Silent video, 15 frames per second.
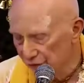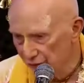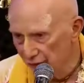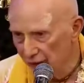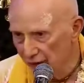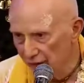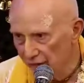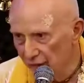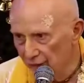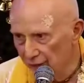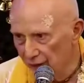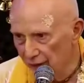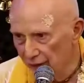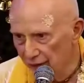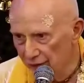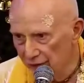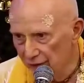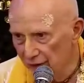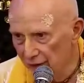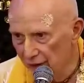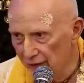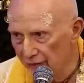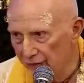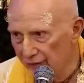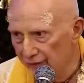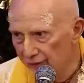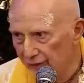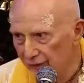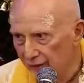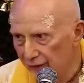So they live a pious
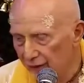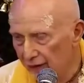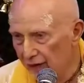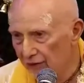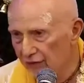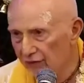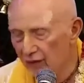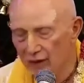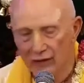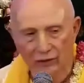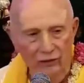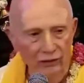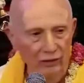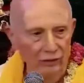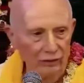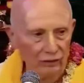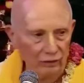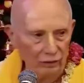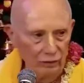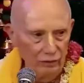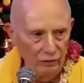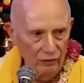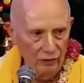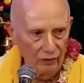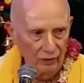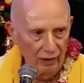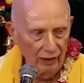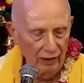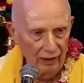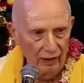life and they follow all the rules
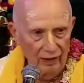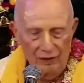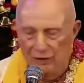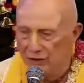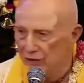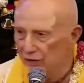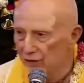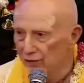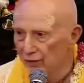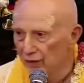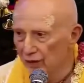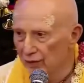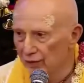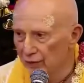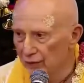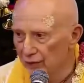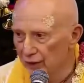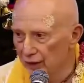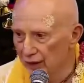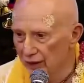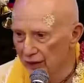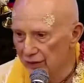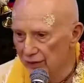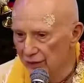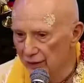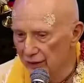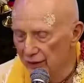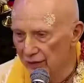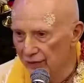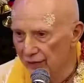and regulations of proper
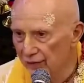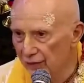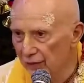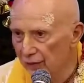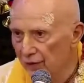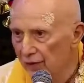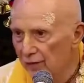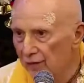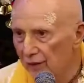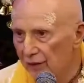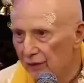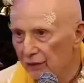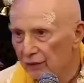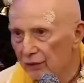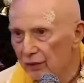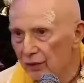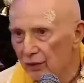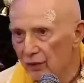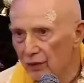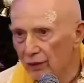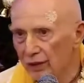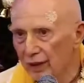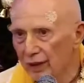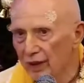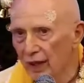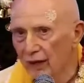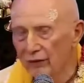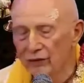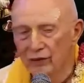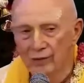grihastha life. But their goal
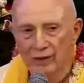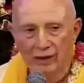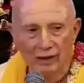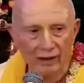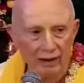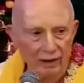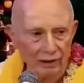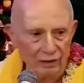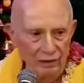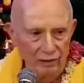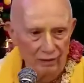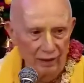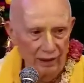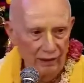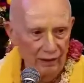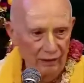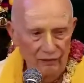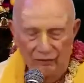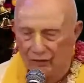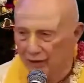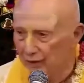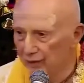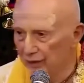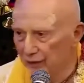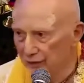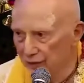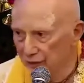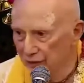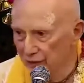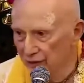ultimately is to make their
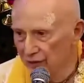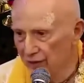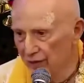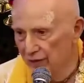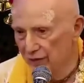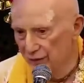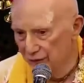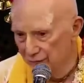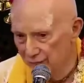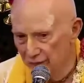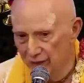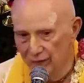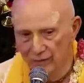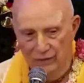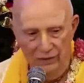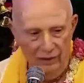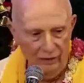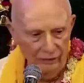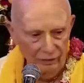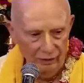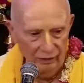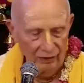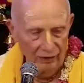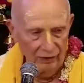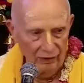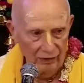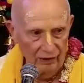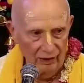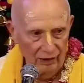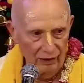family Krishna conscious, make themselves
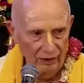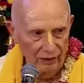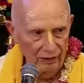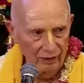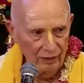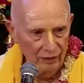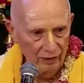Krishna conscious.